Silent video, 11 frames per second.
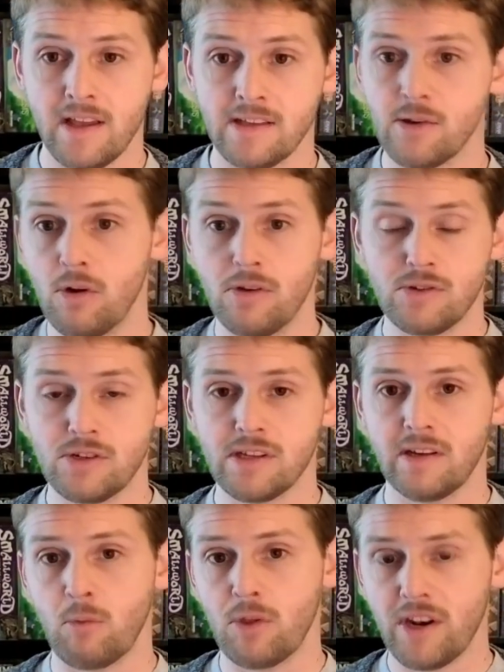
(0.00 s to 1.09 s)
So it was just
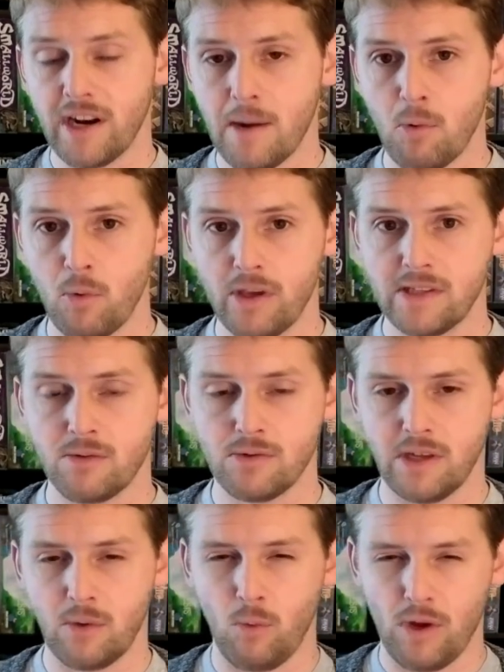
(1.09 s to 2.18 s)
like within a couple weeks, it was
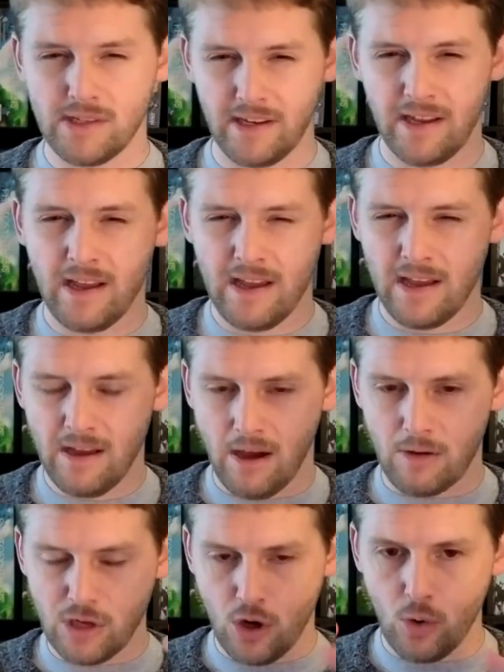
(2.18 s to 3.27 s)
like once like I
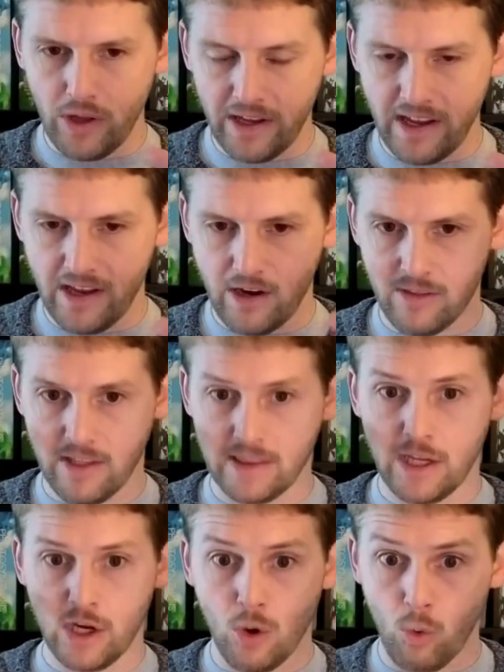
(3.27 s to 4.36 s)
was honing in on like
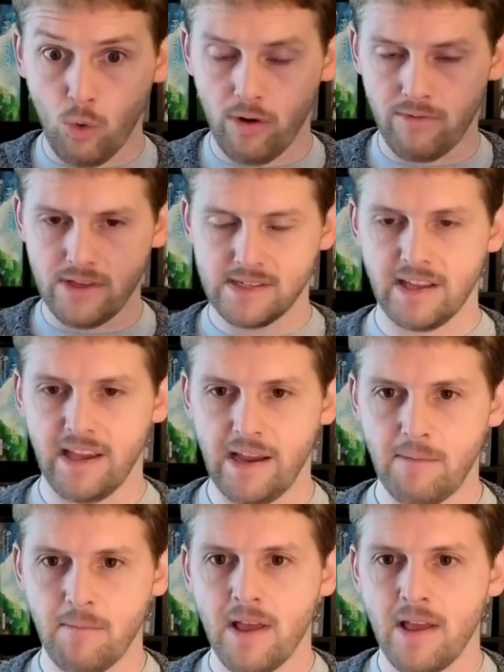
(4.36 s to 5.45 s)
the core of this
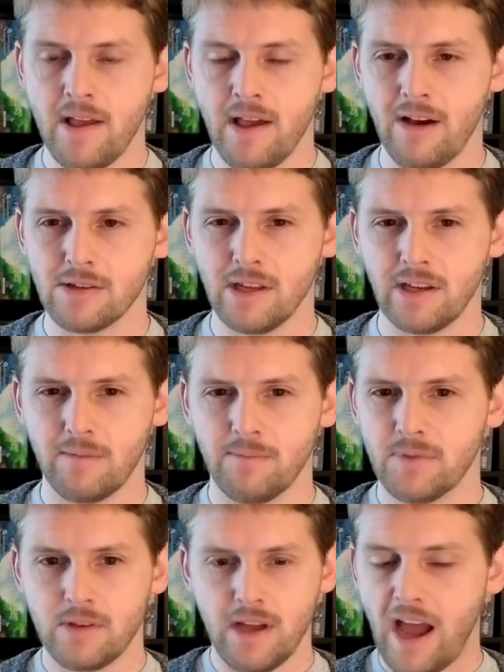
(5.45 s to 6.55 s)
game, I was like,
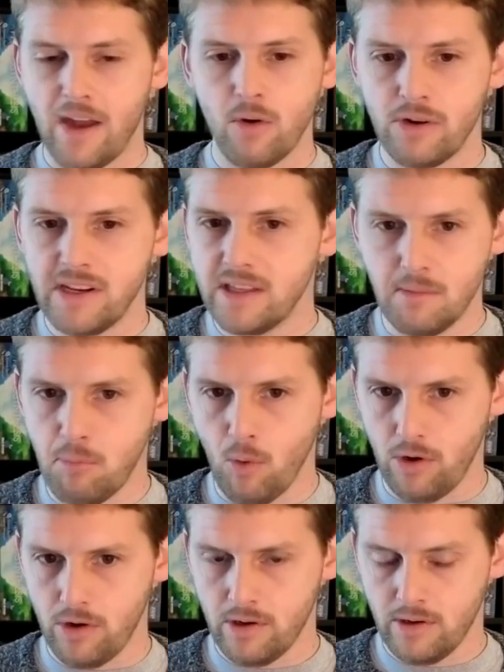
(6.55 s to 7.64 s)
I don't need the
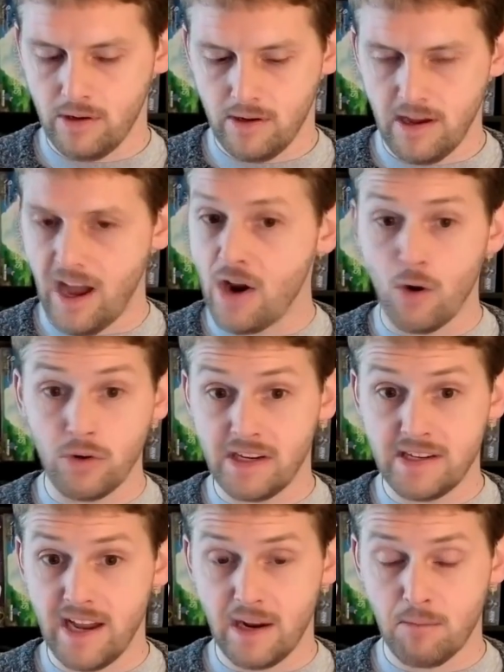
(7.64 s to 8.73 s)
board. I don't
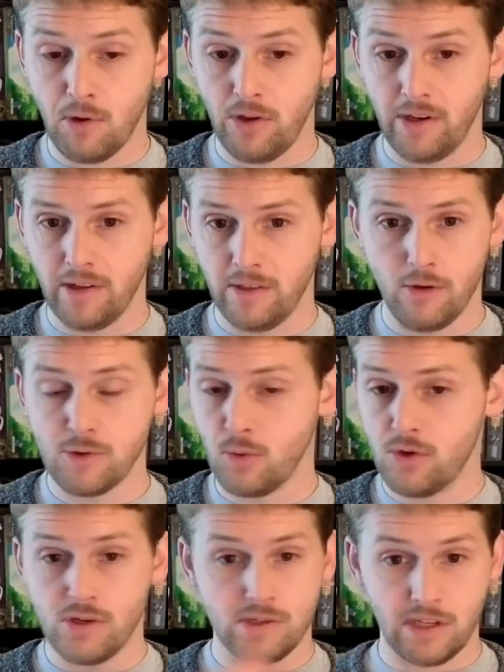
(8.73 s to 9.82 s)
need deck building. Those were
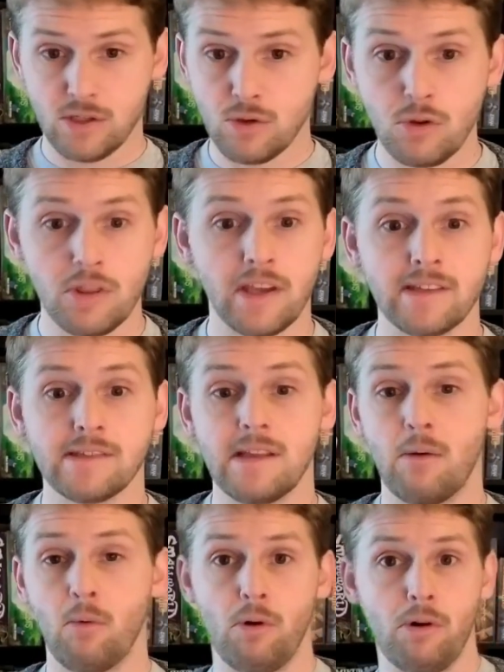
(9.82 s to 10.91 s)
just like two things
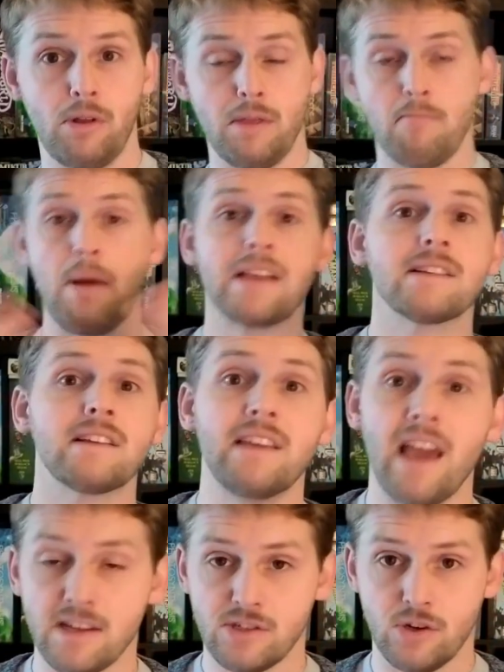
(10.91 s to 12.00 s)
that were the best
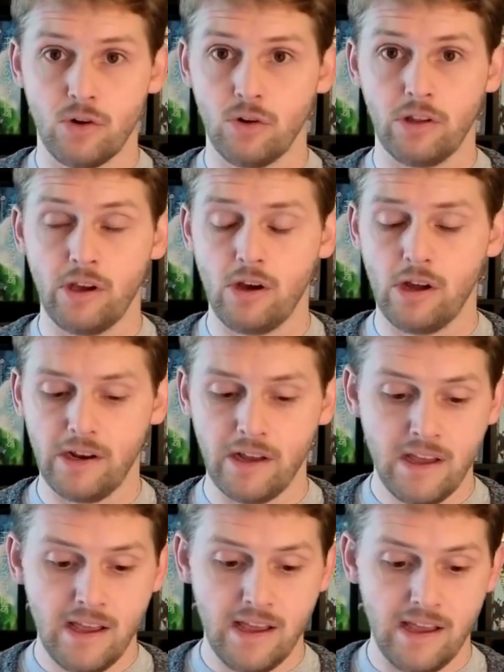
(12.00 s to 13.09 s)
guess early on.
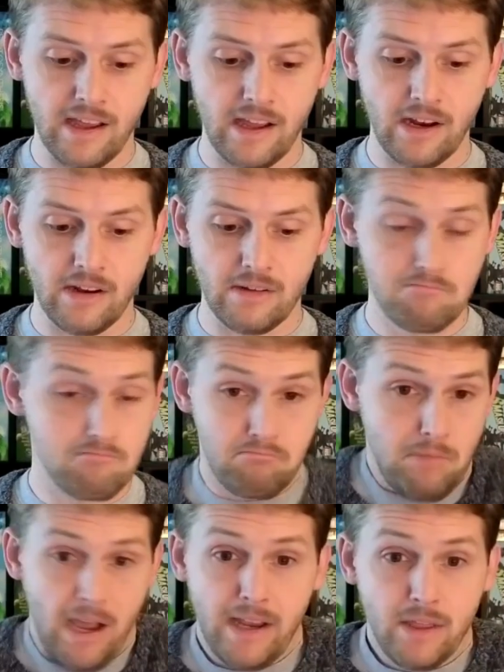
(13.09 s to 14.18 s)
And
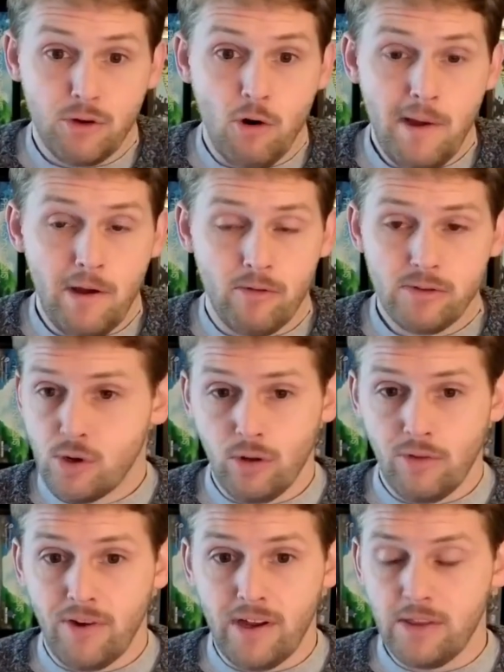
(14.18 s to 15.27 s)
I could throw them out. It's
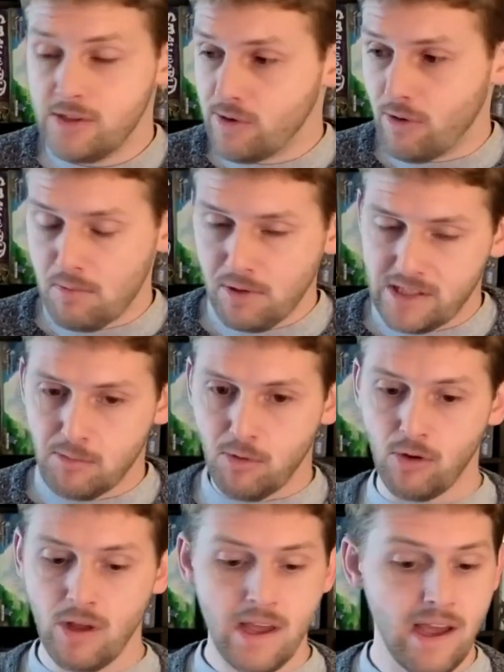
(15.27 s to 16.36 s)
totally fine. These are
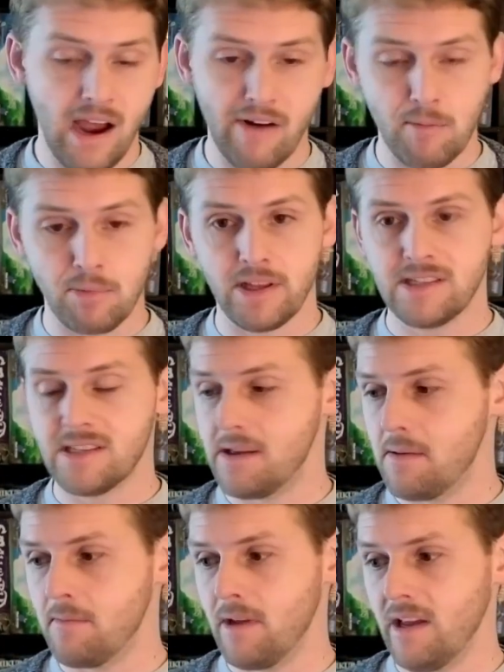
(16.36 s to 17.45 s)
replaceable. I replaced
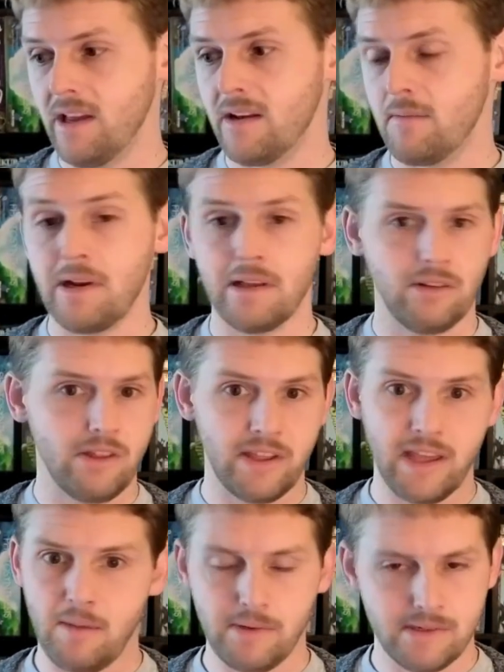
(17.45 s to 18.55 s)
them, and immediately the
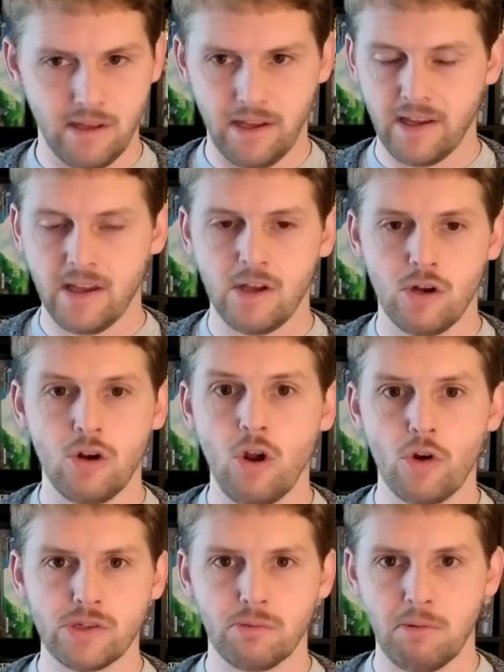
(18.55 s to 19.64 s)
game is like
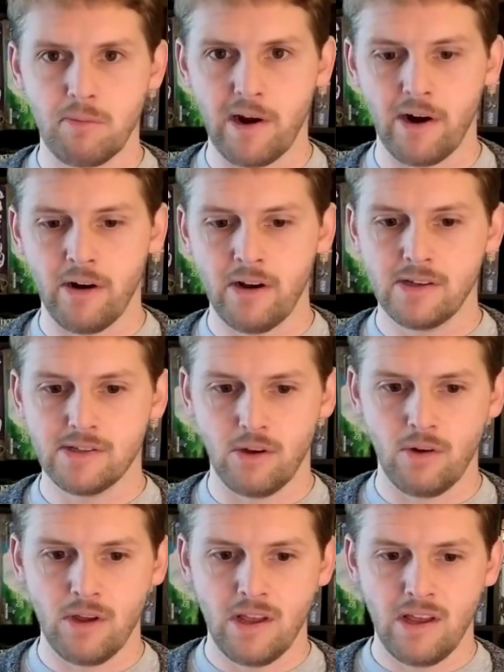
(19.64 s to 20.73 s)
noticeably better. So
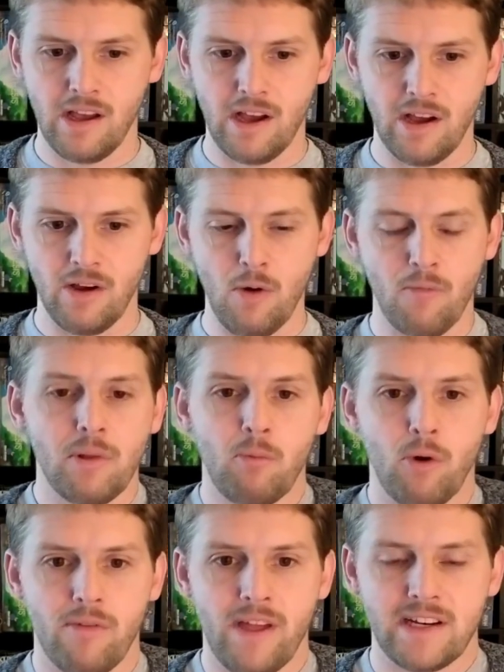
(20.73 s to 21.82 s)
hopefully
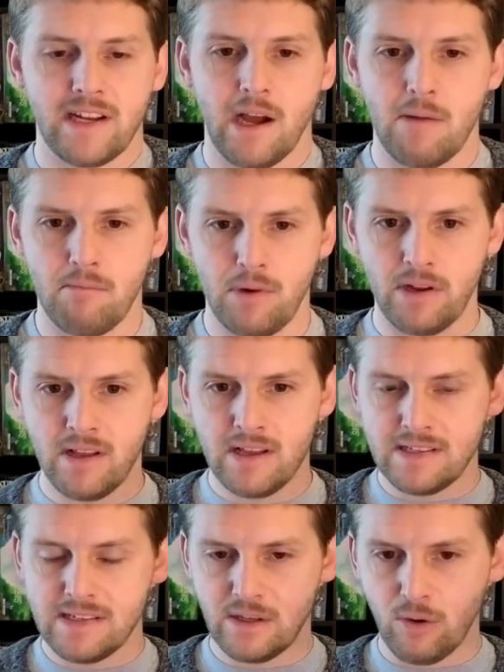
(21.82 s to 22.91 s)
more of that to come. But
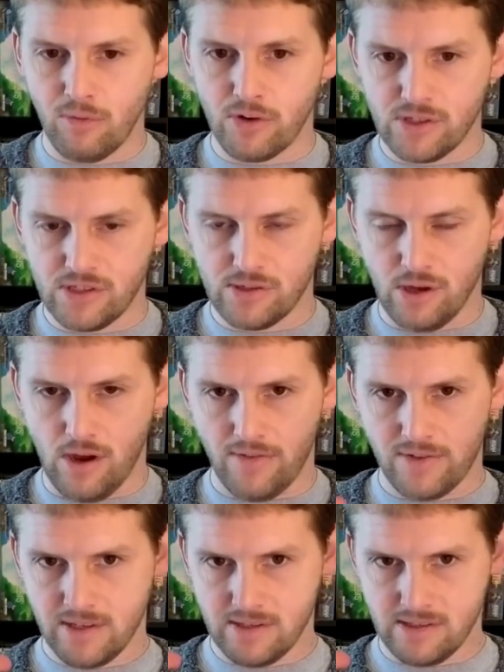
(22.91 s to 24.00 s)
steel versus
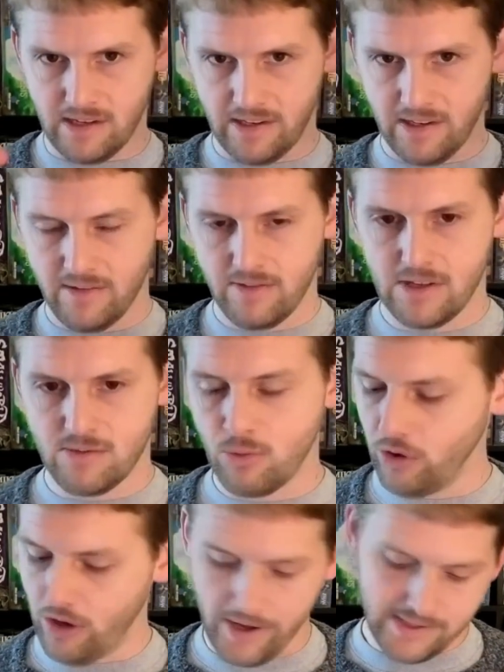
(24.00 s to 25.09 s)
soft, it's like this
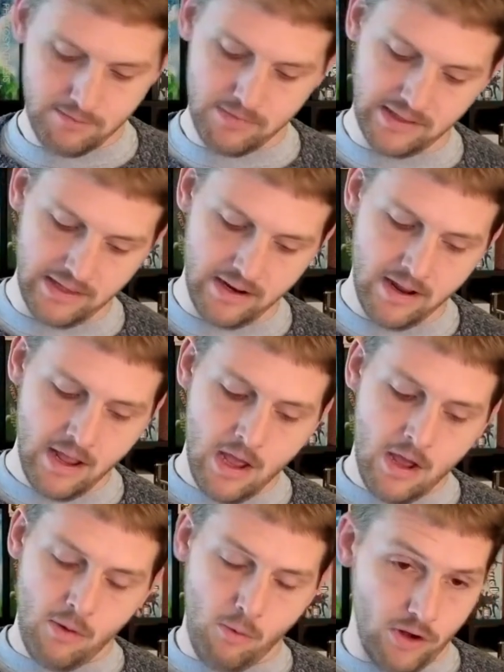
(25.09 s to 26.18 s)
really awesome thing that
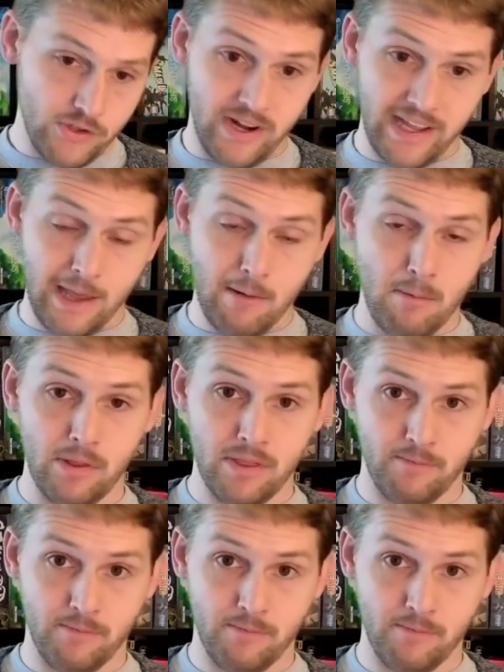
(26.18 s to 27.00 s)
Walter and I came up with